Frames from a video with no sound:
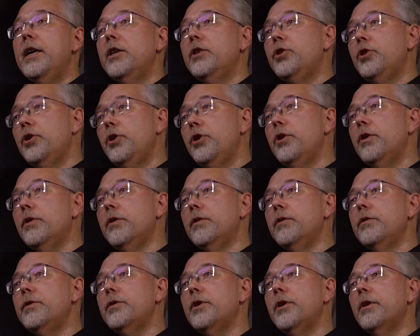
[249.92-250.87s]
is
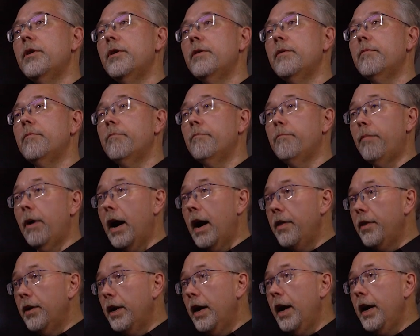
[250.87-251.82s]
used by
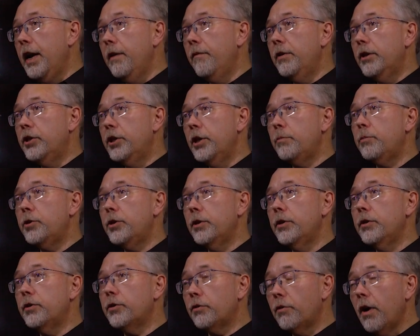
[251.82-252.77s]
the native
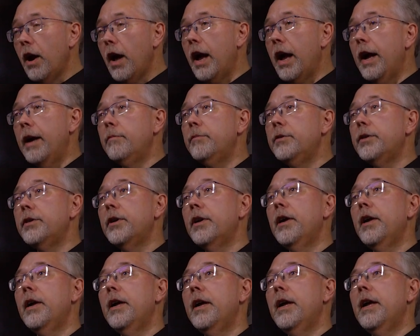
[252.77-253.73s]
Egyptian scribes
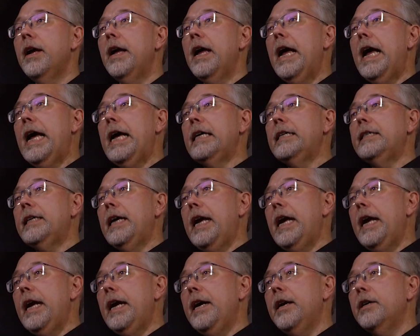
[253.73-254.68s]
as
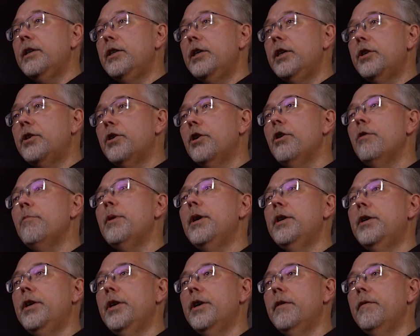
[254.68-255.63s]
a
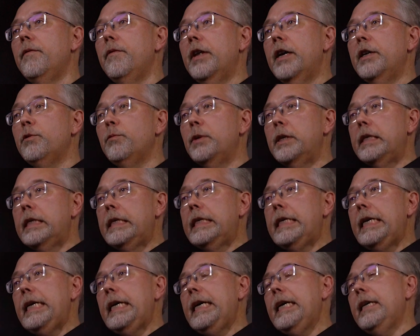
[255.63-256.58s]
determinative. That's what
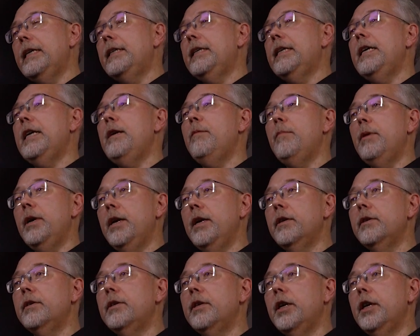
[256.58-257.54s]
DET
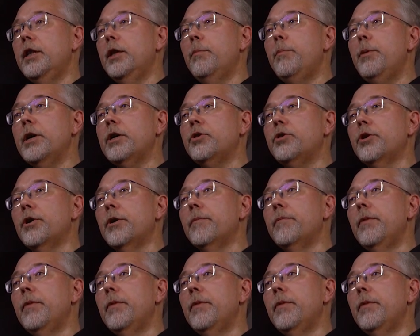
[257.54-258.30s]
means in the picture.